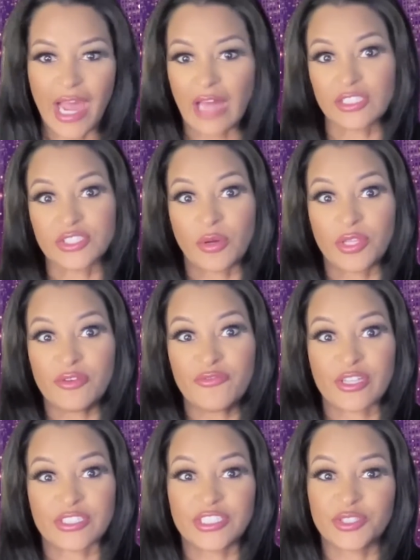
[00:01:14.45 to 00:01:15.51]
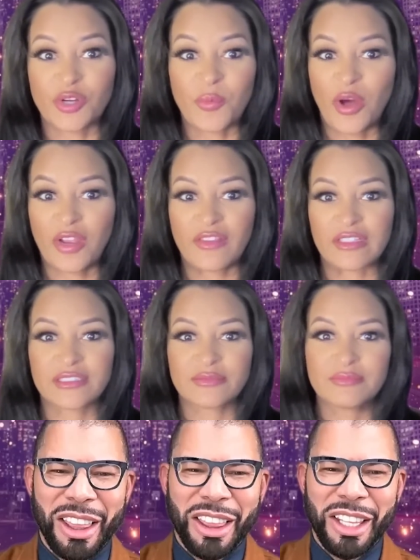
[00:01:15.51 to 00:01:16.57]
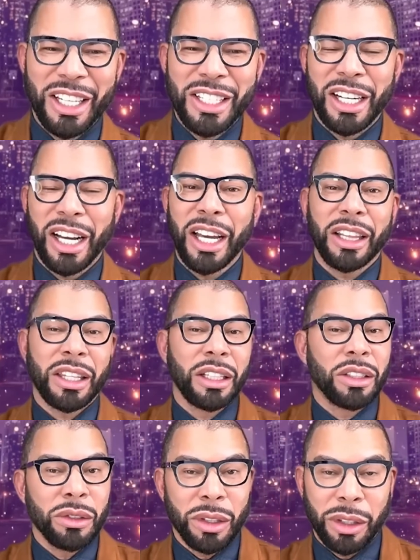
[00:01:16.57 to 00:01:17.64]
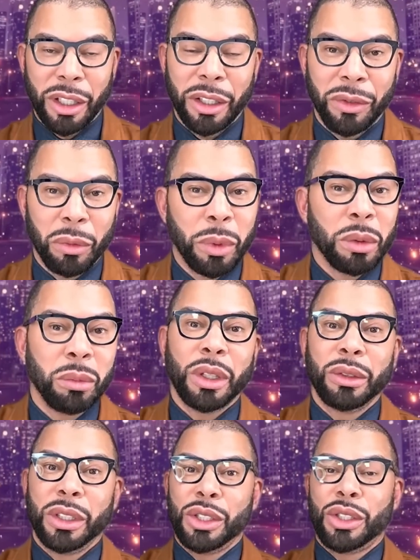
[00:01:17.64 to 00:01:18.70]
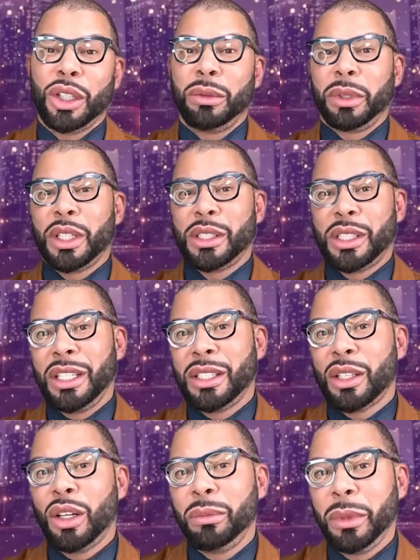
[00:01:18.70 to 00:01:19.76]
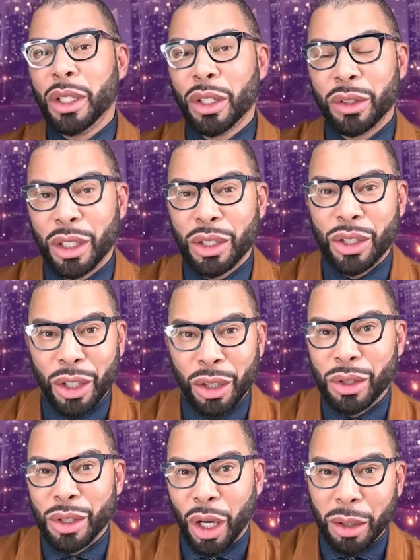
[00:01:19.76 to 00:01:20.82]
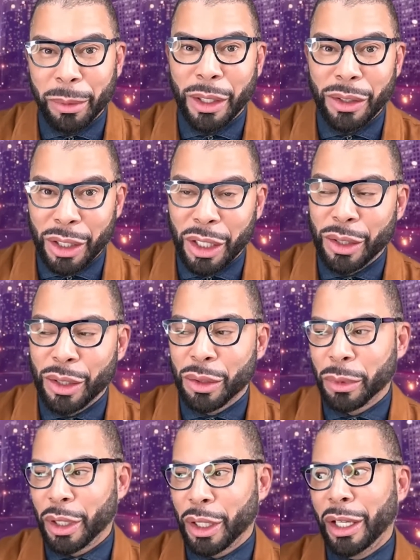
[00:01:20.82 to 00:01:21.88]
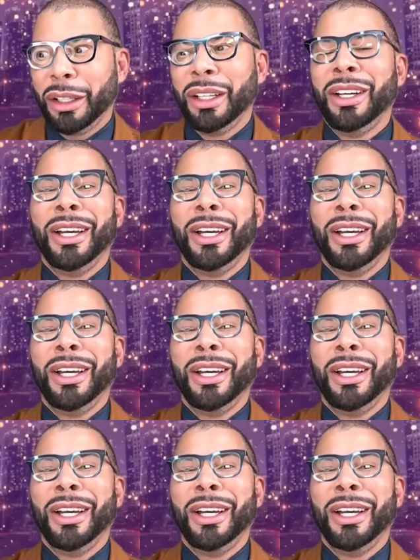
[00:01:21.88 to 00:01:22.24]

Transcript: Alex, let's go to you first since you were part of this. Uh, listen, I got to thank you, Claudia, for putting me on this show because they saw me on this show talking about Jussie Smollett,